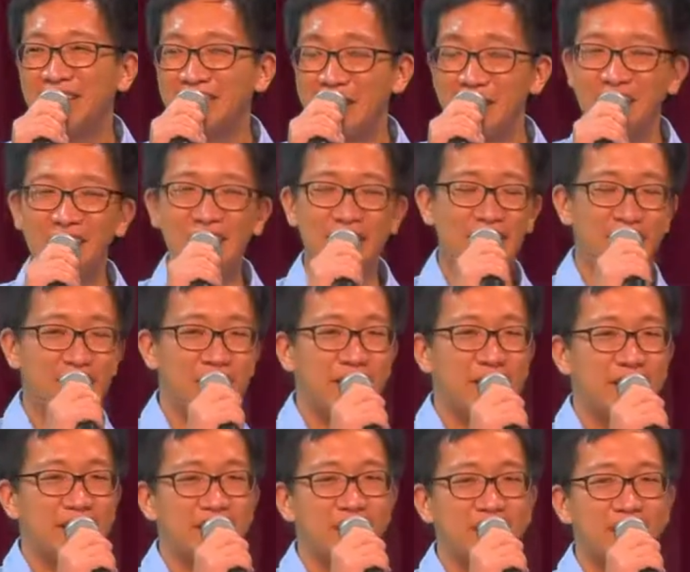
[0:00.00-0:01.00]
shall, shall,
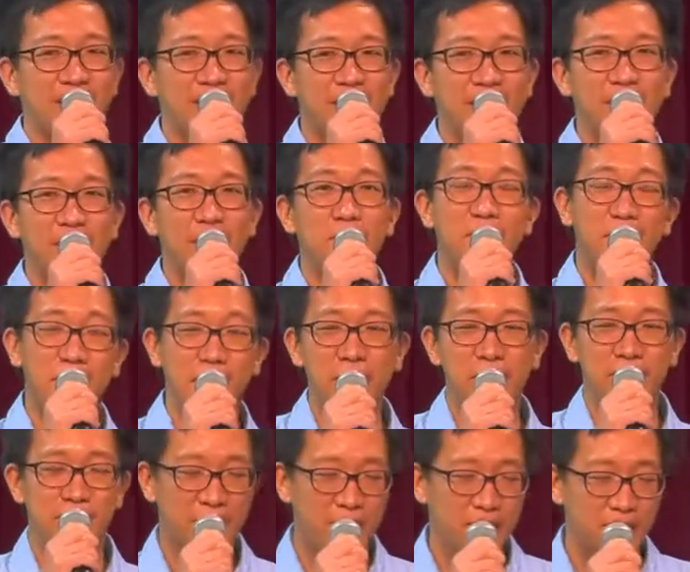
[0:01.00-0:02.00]
we, shall we pray
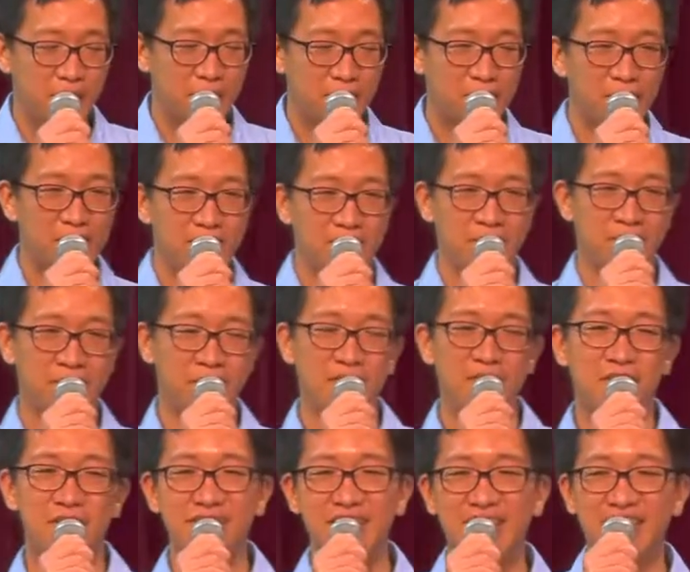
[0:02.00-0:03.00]
before,
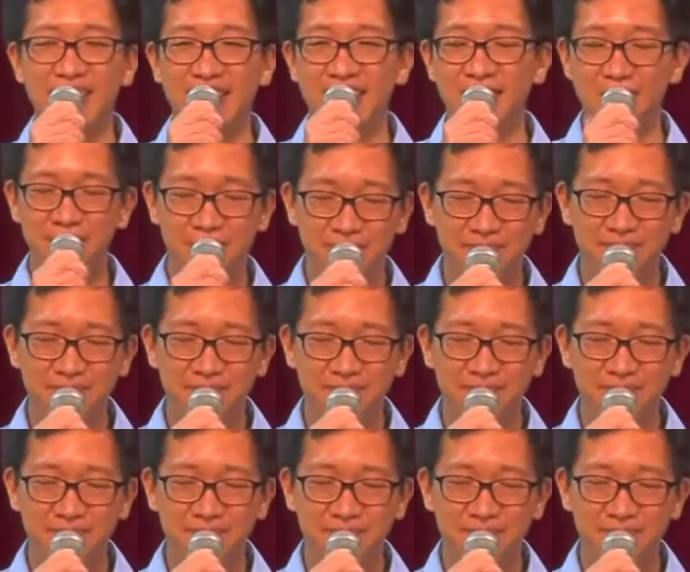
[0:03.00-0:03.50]
before starting?